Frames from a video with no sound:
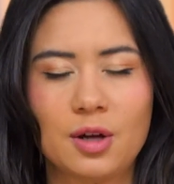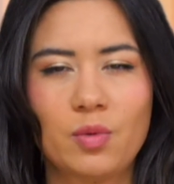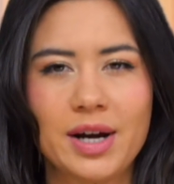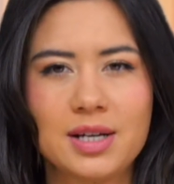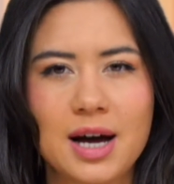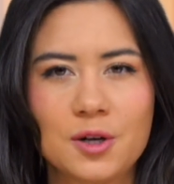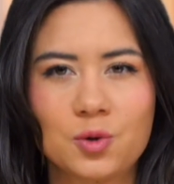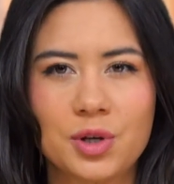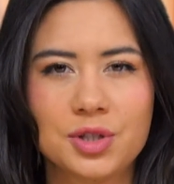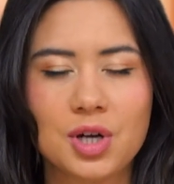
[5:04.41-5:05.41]
the White
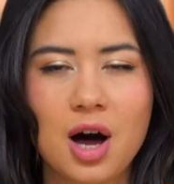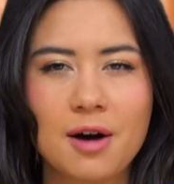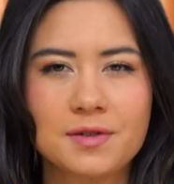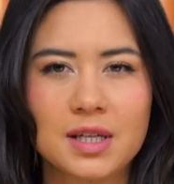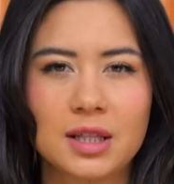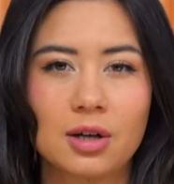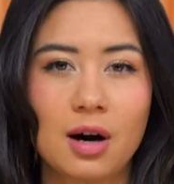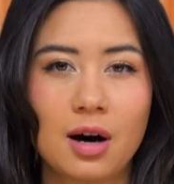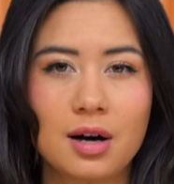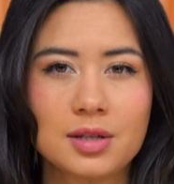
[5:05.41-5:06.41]
House wants to offset the
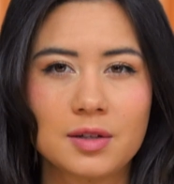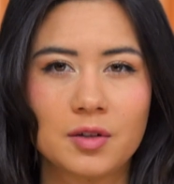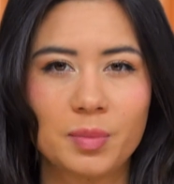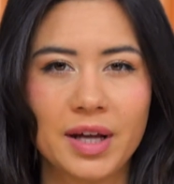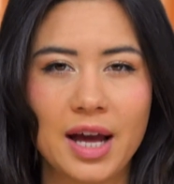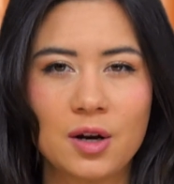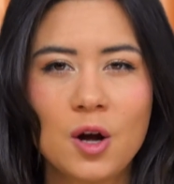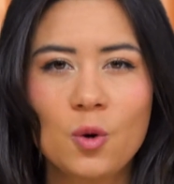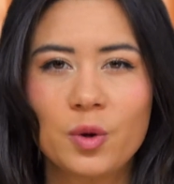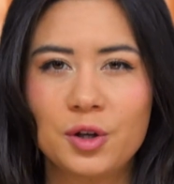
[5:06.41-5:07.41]
cost of the plan
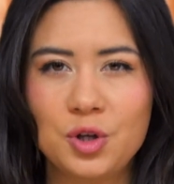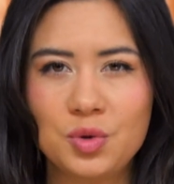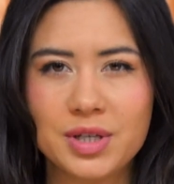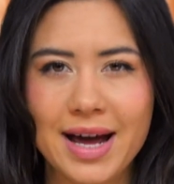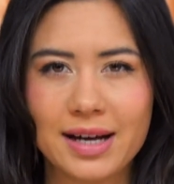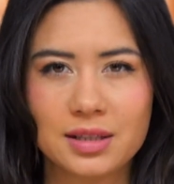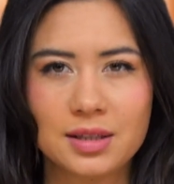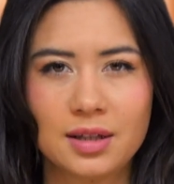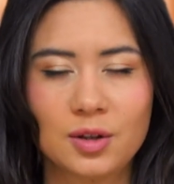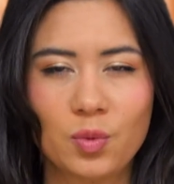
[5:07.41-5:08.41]
with new
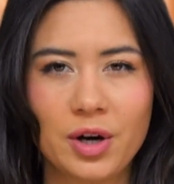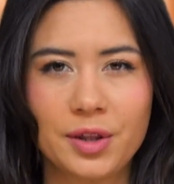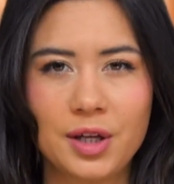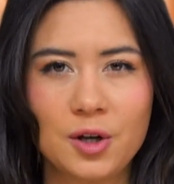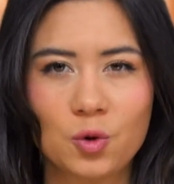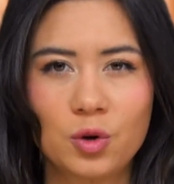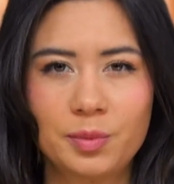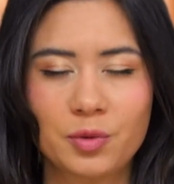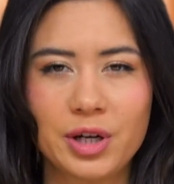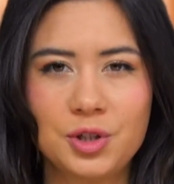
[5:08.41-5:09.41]
taxes on the wealthy and
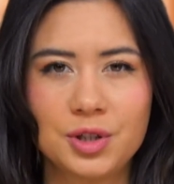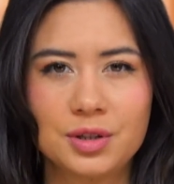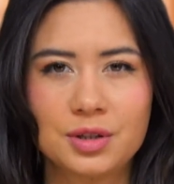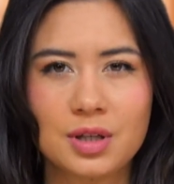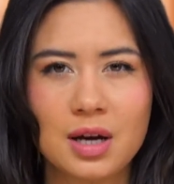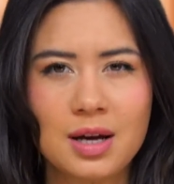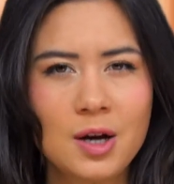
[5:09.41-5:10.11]
corporations.